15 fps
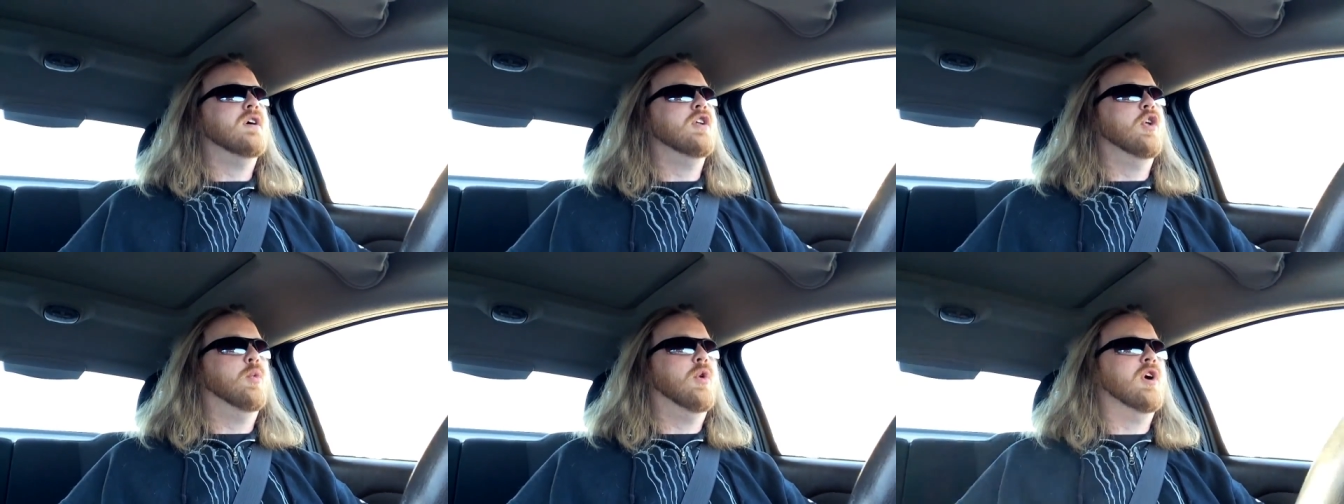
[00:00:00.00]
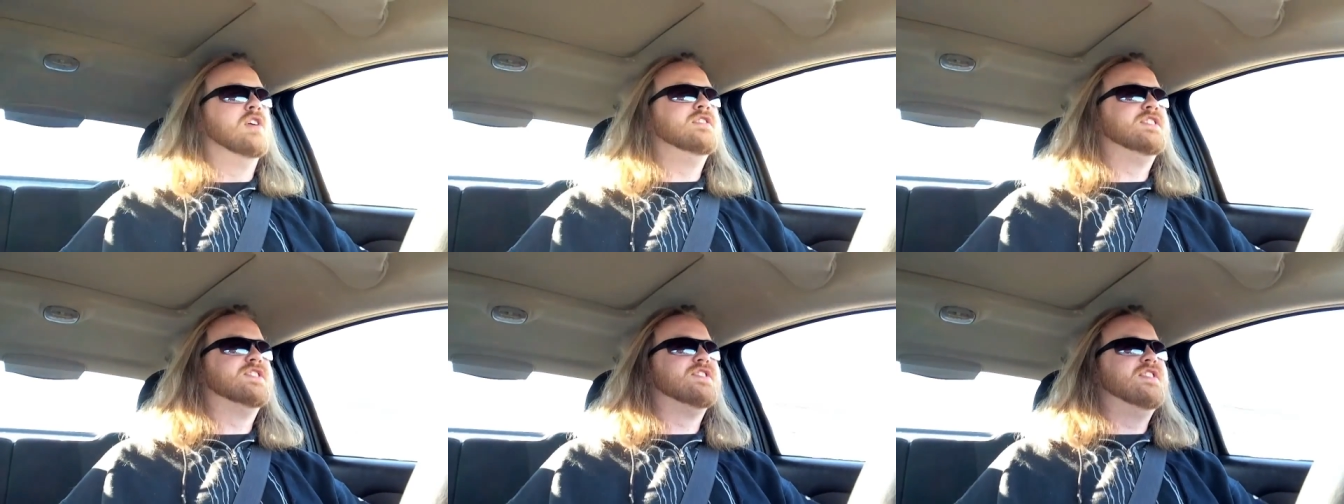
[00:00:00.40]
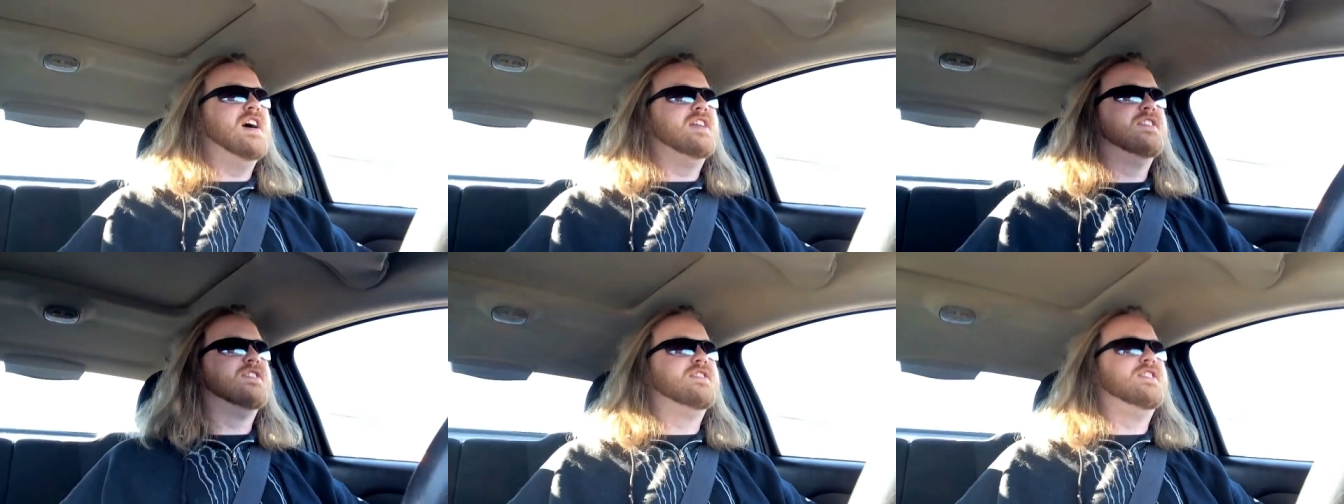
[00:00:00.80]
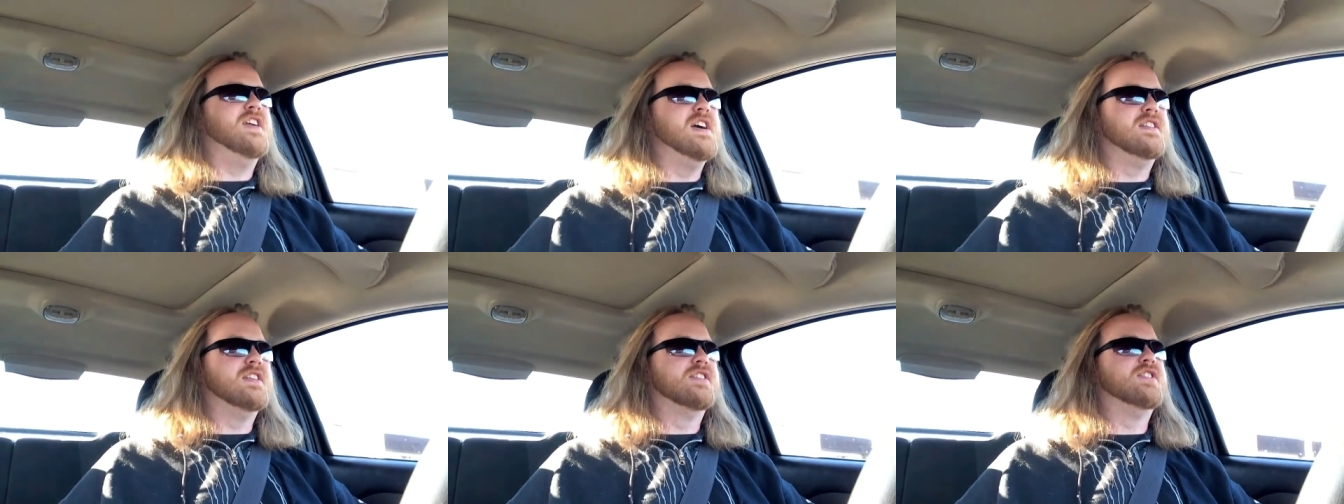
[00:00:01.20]
the ones that
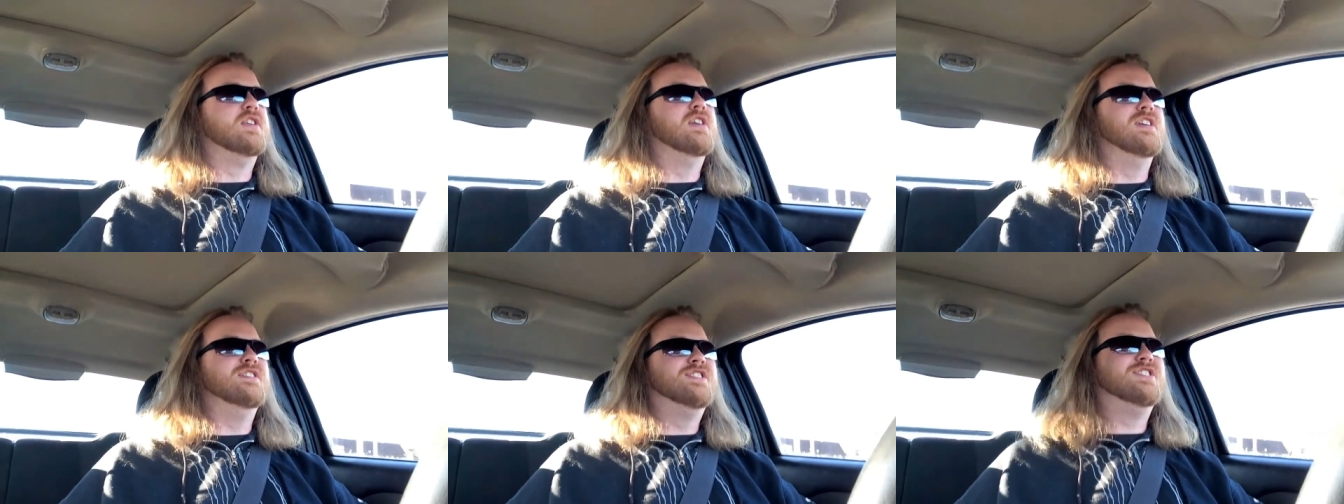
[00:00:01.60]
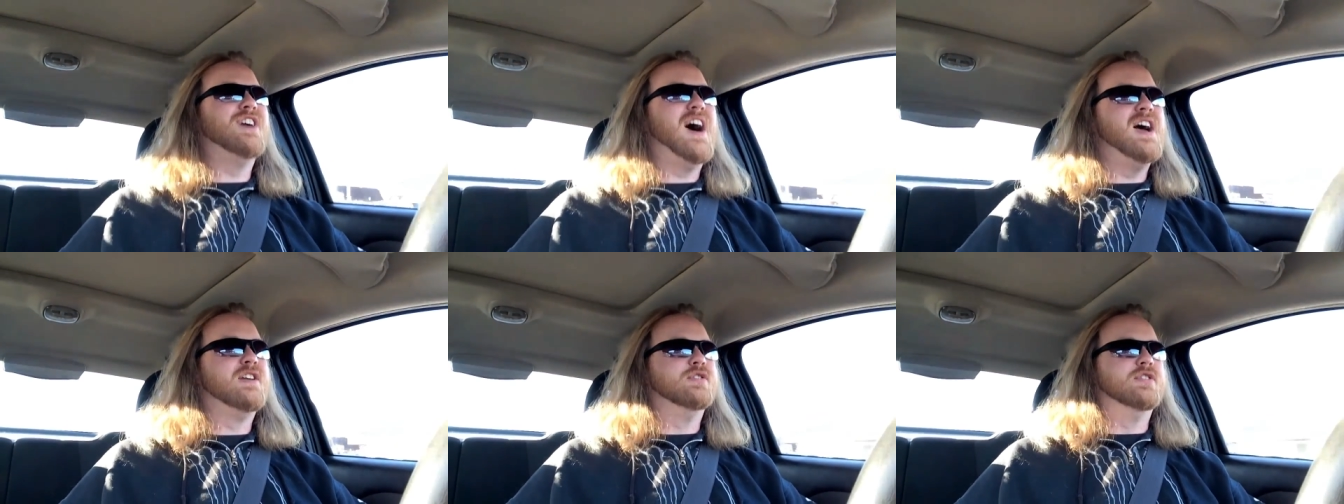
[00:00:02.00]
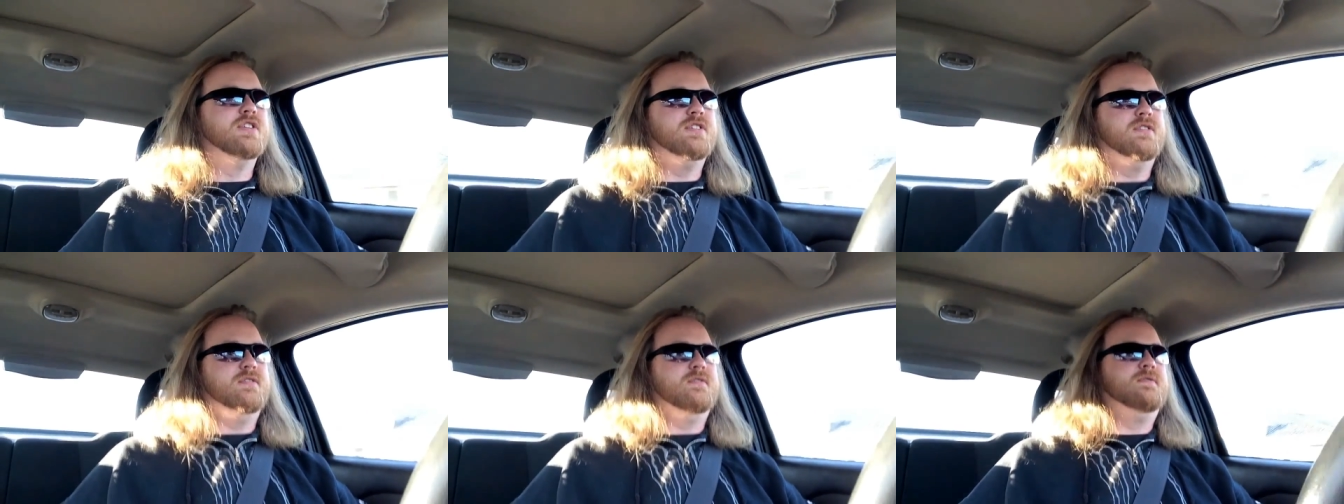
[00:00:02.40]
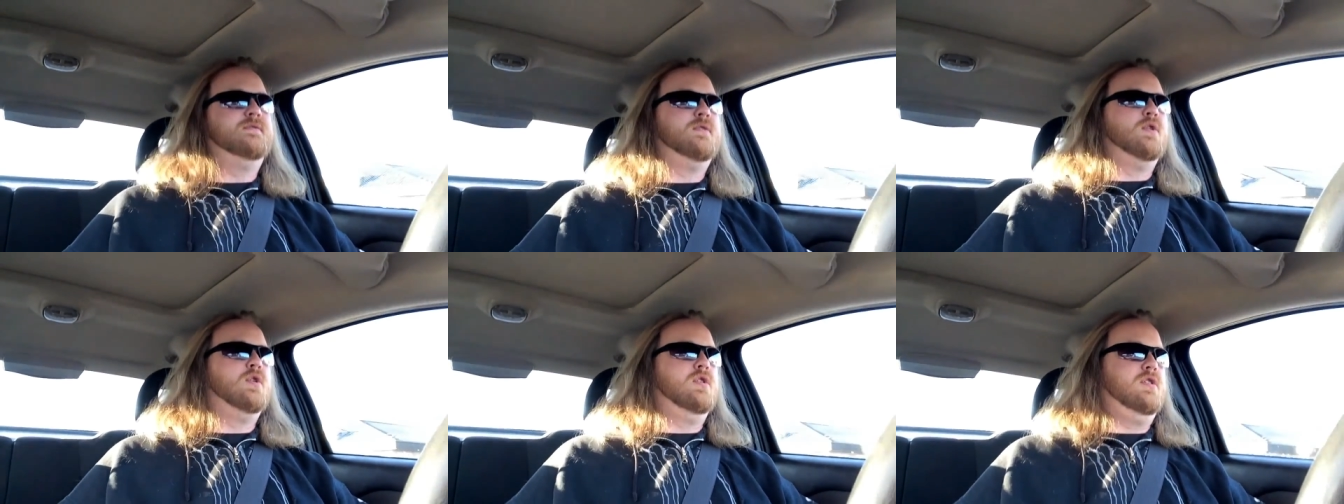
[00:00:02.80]
think that they're entitled
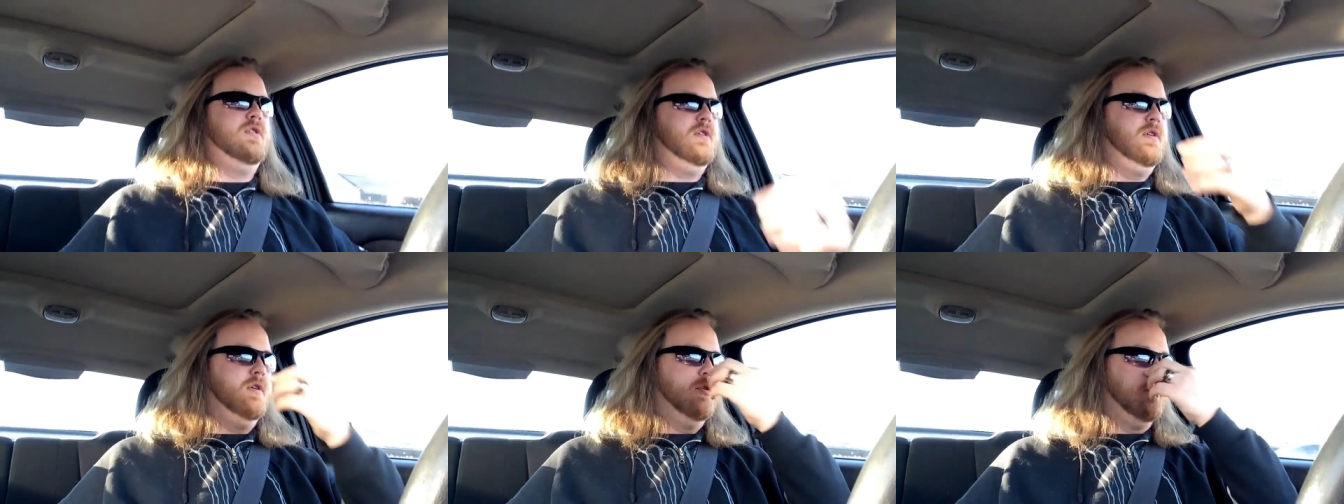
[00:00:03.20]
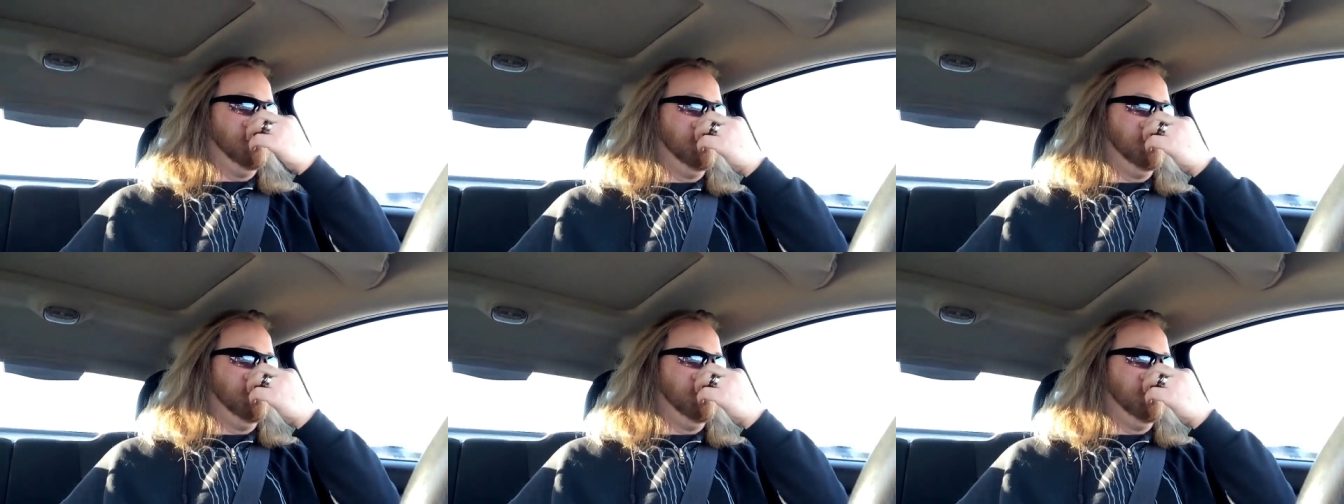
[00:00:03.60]
for